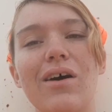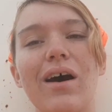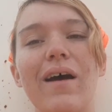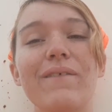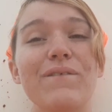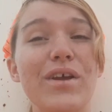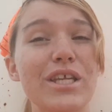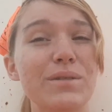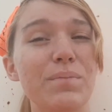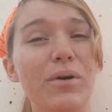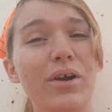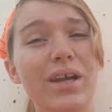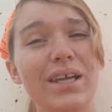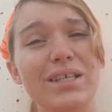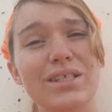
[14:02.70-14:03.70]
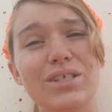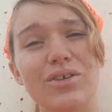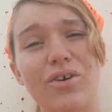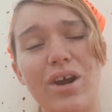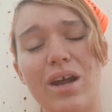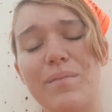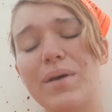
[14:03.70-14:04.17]
on Facebook,
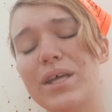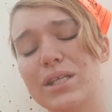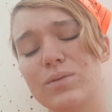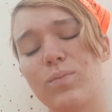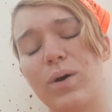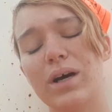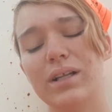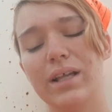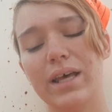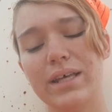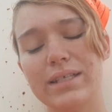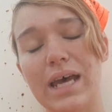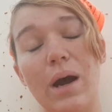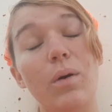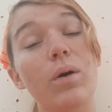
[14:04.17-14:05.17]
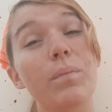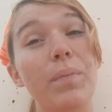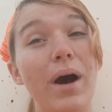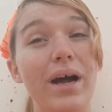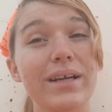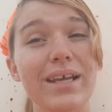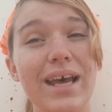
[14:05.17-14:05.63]
Instagram, as well as our
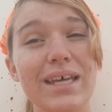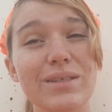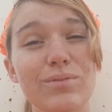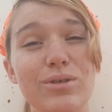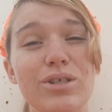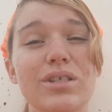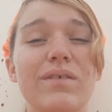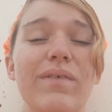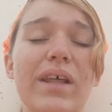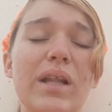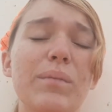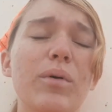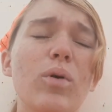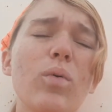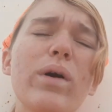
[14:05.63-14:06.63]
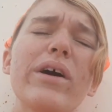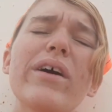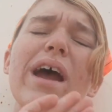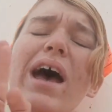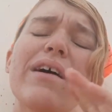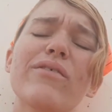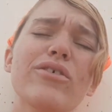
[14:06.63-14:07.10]
podcast, which is available
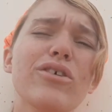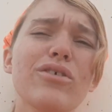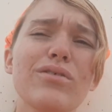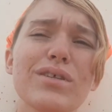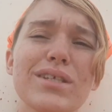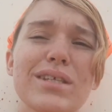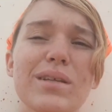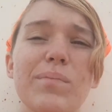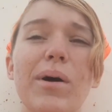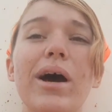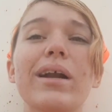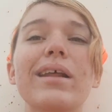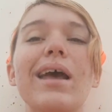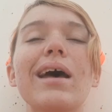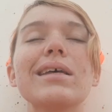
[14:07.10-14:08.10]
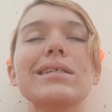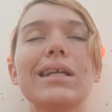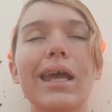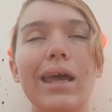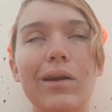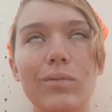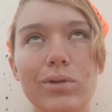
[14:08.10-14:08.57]
wherever you listen to podcasts,
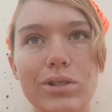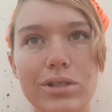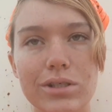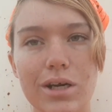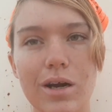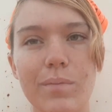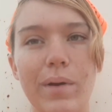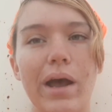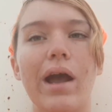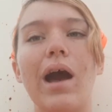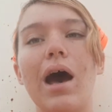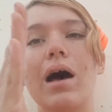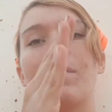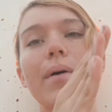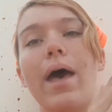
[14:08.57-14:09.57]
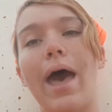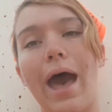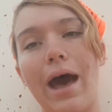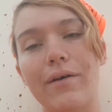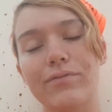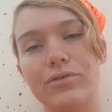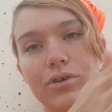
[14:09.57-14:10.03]
and will start back up
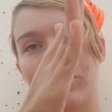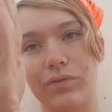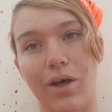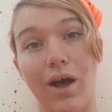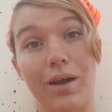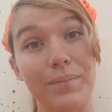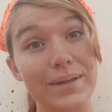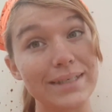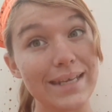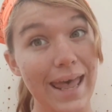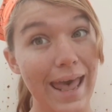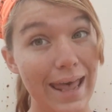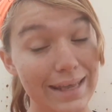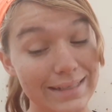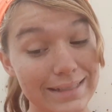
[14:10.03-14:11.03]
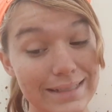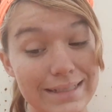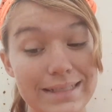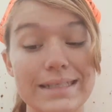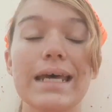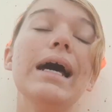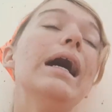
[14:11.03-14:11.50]
after Vlogmas ends.